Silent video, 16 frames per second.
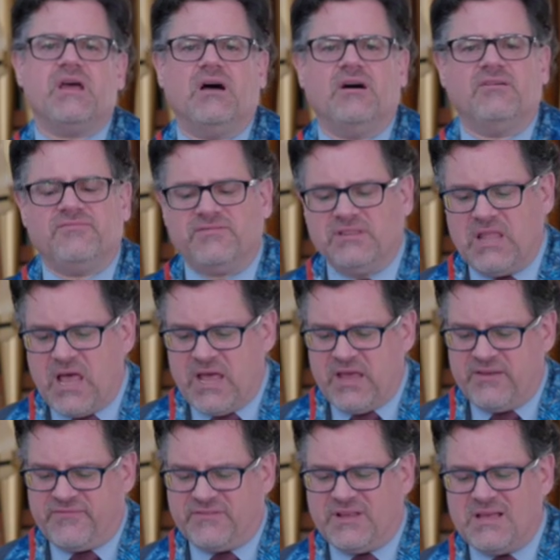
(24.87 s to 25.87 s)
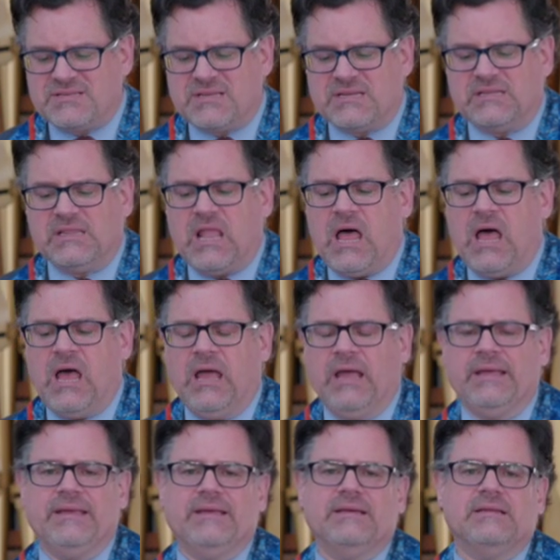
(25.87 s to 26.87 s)
of life doesn't lie
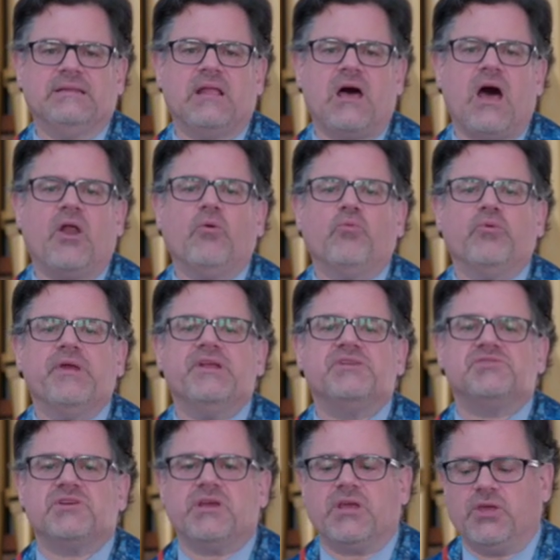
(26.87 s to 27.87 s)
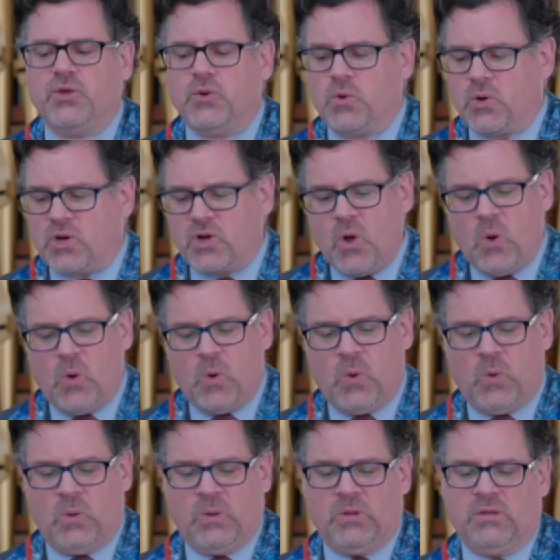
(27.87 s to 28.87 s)
in not reaching your
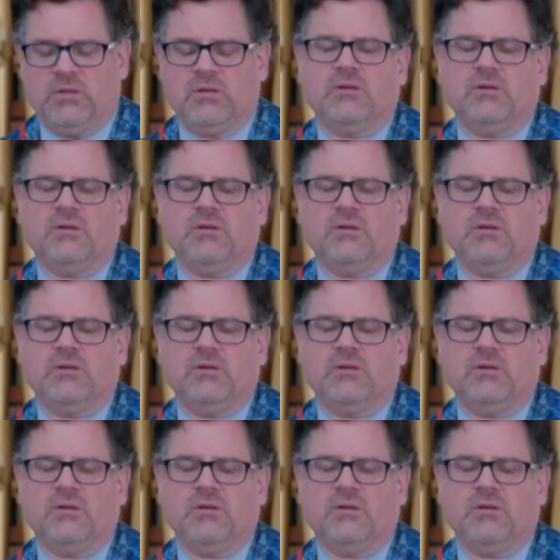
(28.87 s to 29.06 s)
goal.